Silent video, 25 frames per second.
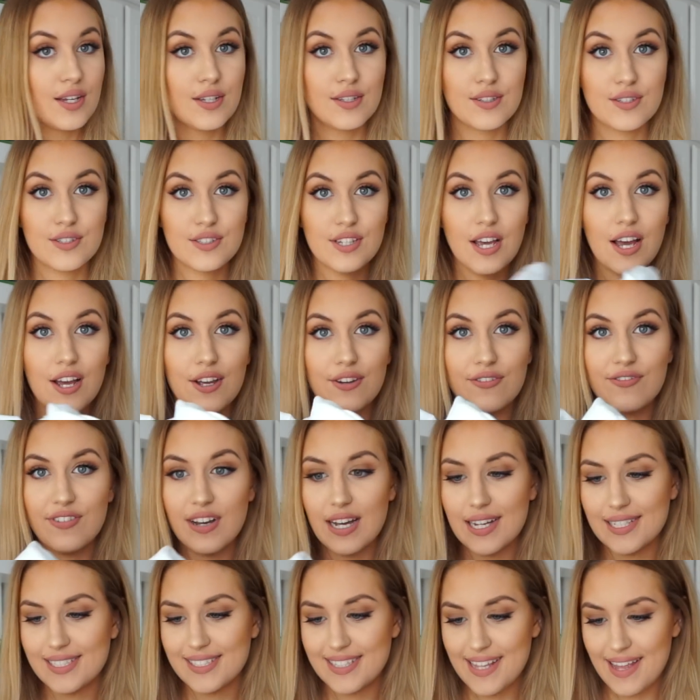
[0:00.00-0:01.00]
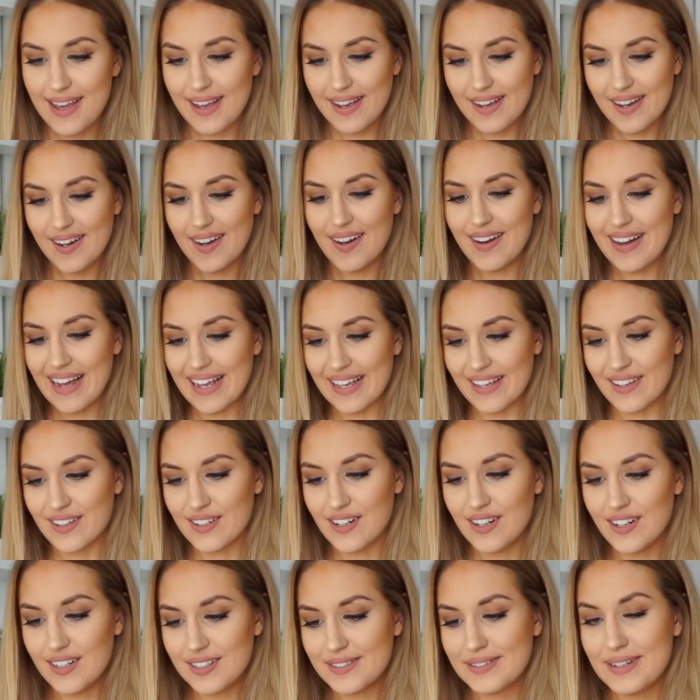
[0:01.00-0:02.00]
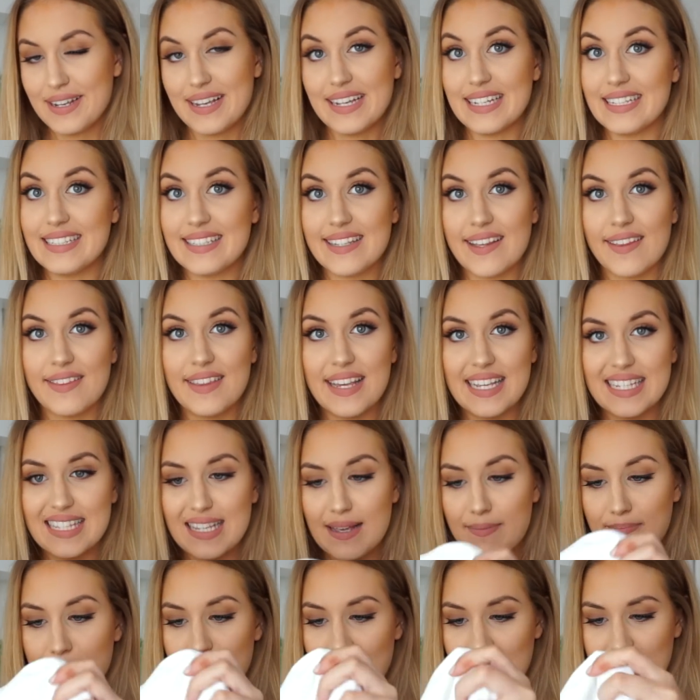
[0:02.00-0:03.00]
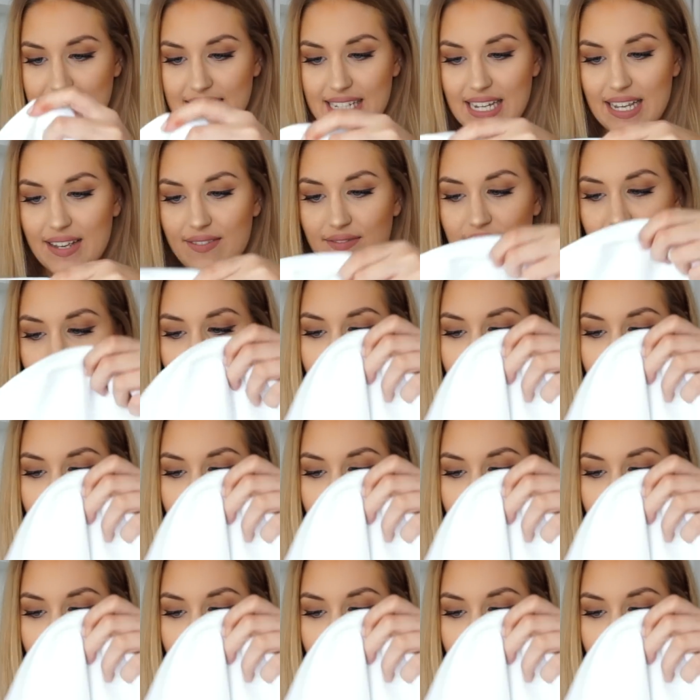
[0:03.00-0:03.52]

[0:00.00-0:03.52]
So first thing I got is this massive,